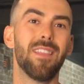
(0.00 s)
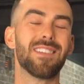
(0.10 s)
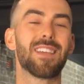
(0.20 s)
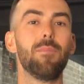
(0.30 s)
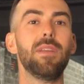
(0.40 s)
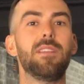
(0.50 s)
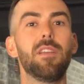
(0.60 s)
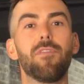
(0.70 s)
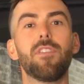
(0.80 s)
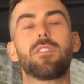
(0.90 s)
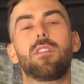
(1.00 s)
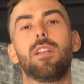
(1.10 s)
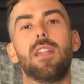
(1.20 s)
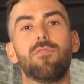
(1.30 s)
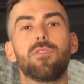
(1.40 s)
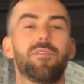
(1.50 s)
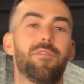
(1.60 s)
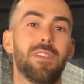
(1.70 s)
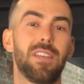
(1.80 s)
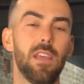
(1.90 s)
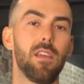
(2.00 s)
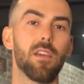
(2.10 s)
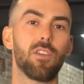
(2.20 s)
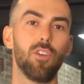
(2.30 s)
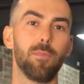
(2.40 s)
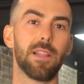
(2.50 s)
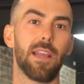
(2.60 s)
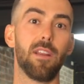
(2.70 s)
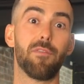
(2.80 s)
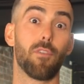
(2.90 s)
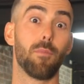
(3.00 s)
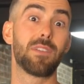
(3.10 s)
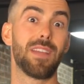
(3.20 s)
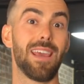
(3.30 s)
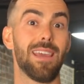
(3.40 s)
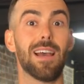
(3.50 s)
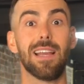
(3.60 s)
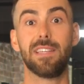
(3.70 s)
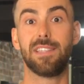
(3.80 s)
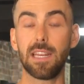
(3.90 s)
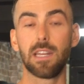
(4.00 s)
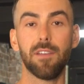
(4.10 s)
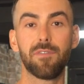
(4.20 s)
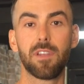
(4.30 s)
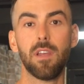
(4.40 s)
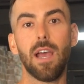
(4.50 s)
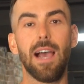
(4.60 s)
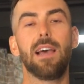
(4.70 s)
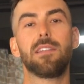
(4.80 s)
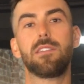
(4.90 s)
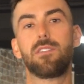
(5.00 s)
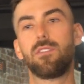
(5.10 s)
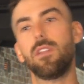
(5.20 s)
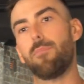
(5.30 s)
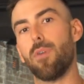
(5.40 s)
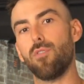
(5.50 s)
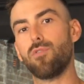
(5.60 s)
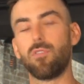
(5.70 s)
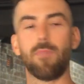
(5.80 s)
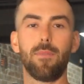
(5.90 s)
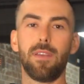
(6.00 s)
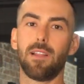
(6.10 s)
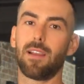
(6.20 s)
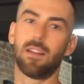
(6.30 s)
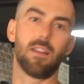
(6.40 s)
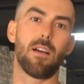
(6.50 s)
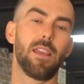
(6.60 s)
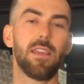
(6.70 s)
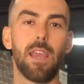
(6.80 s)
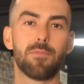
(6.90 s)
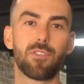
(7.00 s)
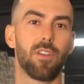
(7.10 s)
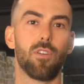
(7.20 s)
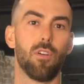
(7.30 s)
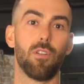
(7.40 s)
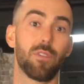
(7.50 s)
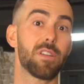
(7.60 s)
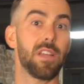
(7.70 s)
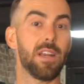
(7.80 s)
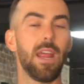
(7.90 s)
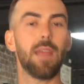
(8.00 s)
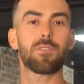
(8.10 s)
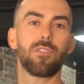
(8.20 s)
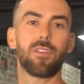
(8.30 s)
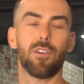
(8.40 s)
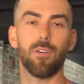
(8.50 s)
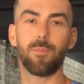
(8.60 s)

there's going to be different levels of fatigue accumulated from say a deadlift as opposed to maybe like a lying hamstring curl or a seated hamstring curl.